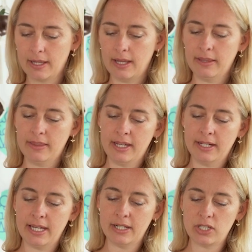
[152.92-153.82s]
And
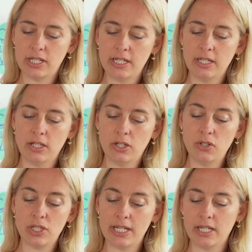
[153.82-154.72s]
then actually,
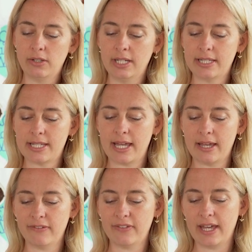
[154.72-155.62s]
usually you need to
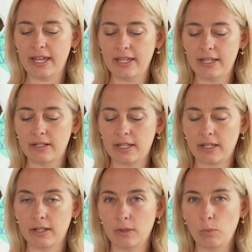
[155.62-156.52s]
have
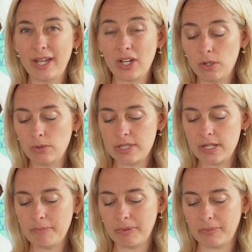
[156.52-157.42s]
like a wick
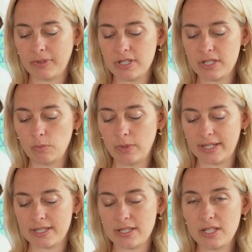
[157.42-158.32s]
holder, but because the
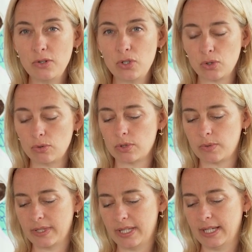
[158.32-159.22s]
wicks are so
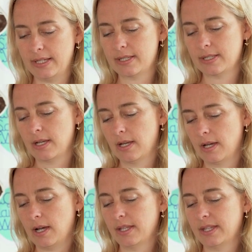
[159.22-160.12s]
short with these,
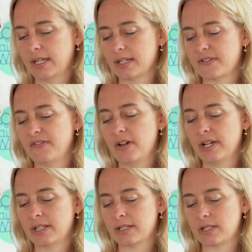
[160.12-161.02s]
I think it's
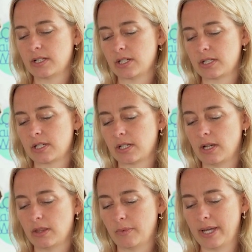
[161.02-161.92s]
fine to just
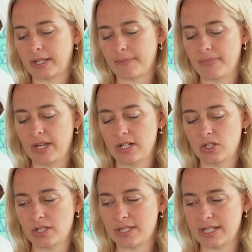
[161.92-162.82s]
cut the wick and it
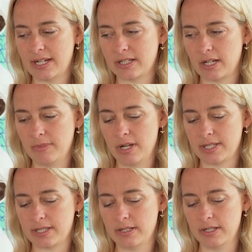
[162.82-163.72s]
should stand up
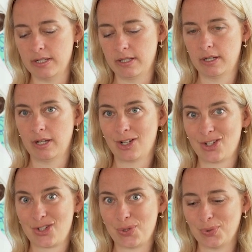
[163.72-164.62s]
nice and
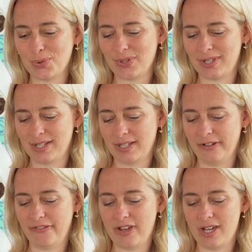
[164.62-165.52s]
tall
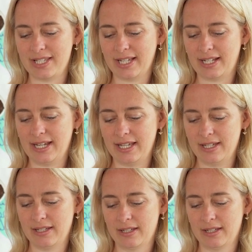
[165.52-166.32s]
and vertically.